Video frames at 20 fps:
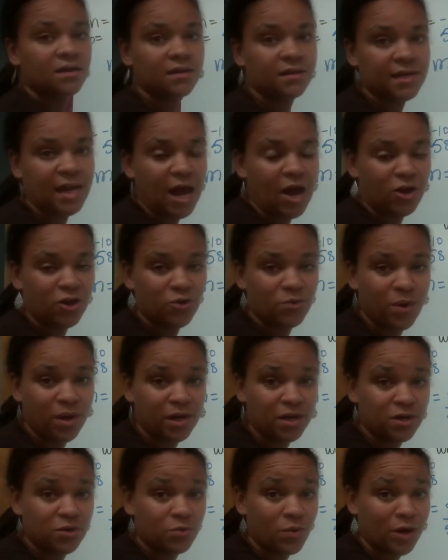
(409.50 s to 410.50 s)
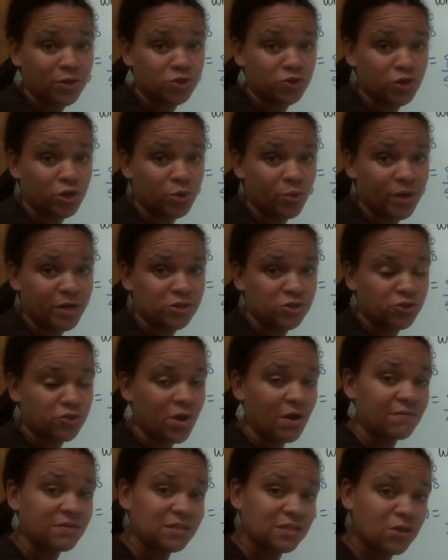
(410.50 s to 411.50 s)
Now you're ready to write your equation. You
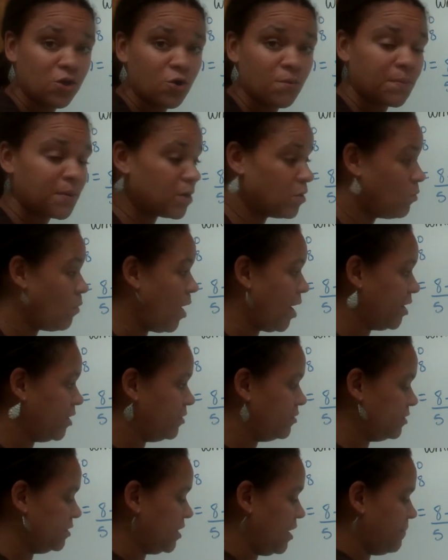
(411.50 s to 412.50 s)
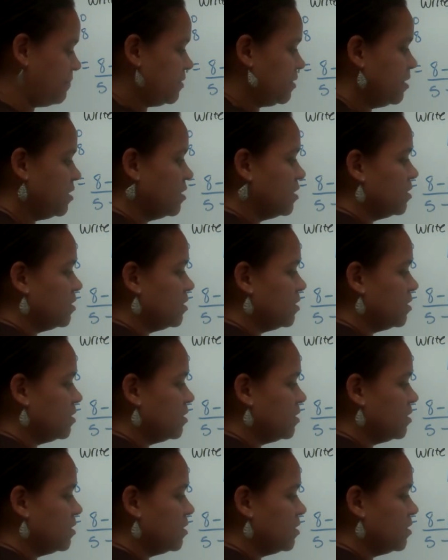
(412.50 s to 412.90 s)
have a slope and a y-intercept.